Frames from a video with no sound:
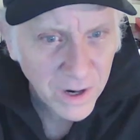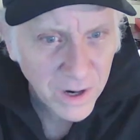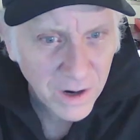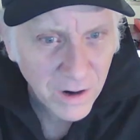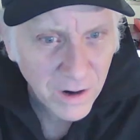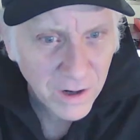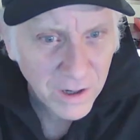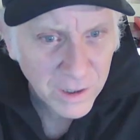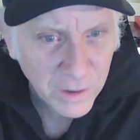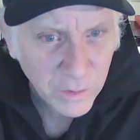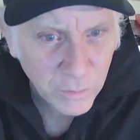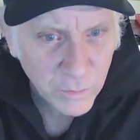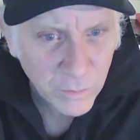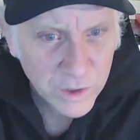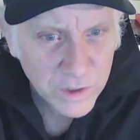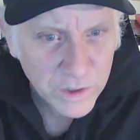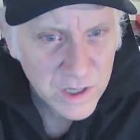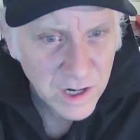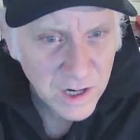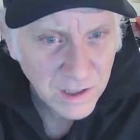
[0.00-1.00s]
barbaric,
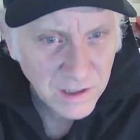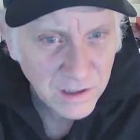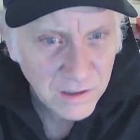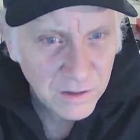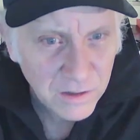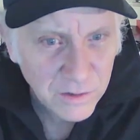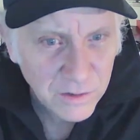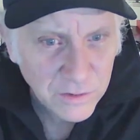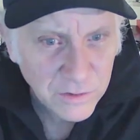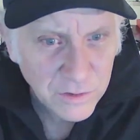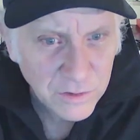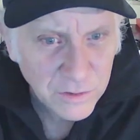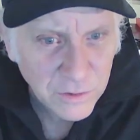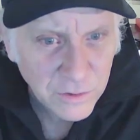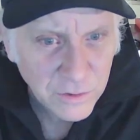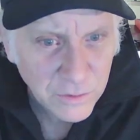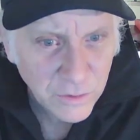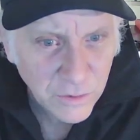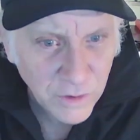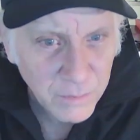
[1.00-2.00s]

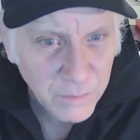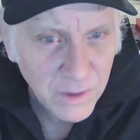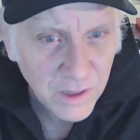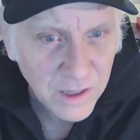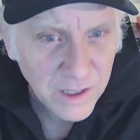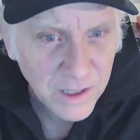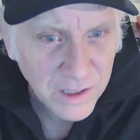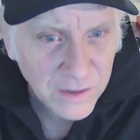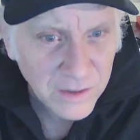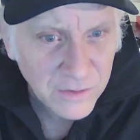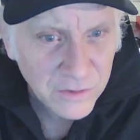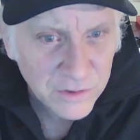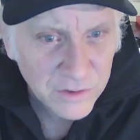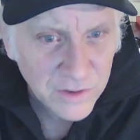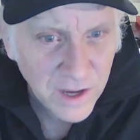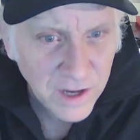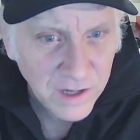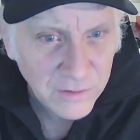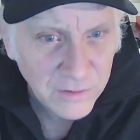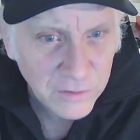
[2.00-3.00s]
ridiculous, criminally
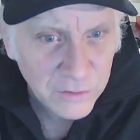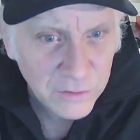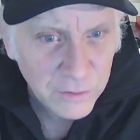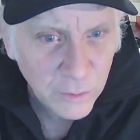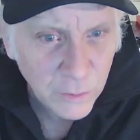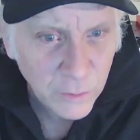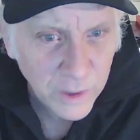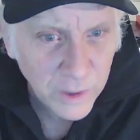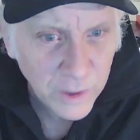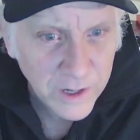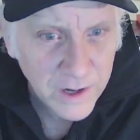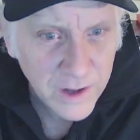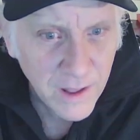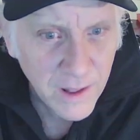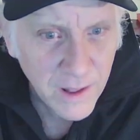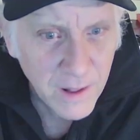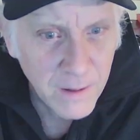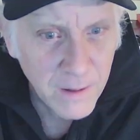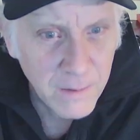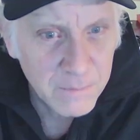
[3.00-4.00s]
insane
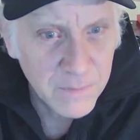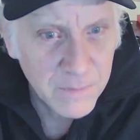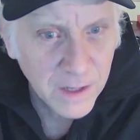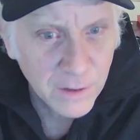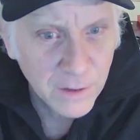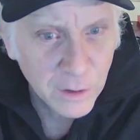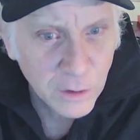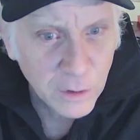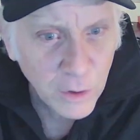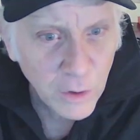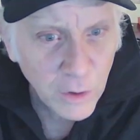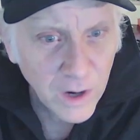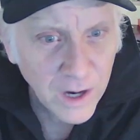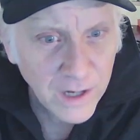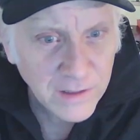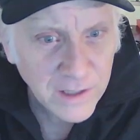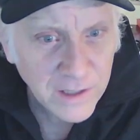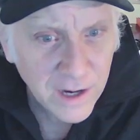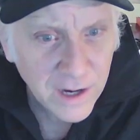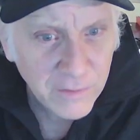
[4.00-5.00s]
story that a
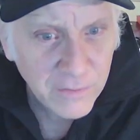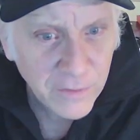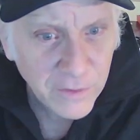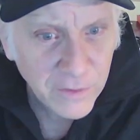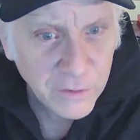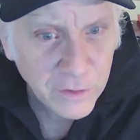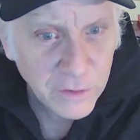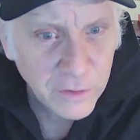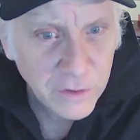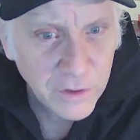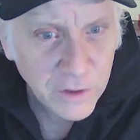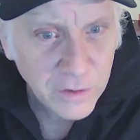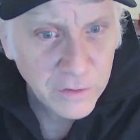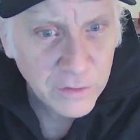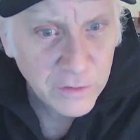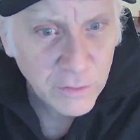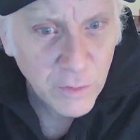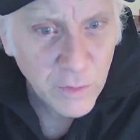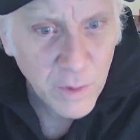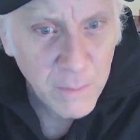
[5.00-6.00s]
girl I dated for 2
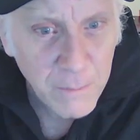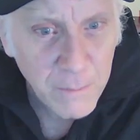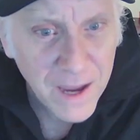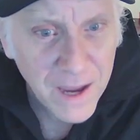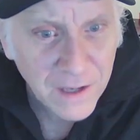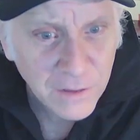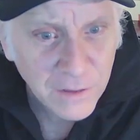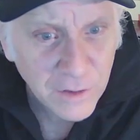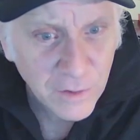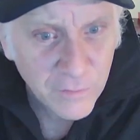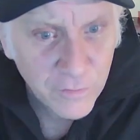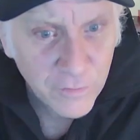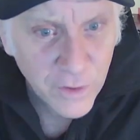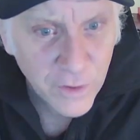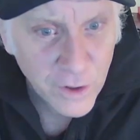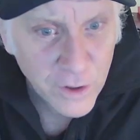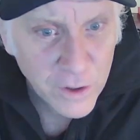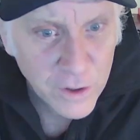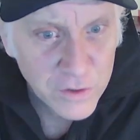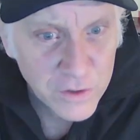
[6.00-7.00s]
years who remained a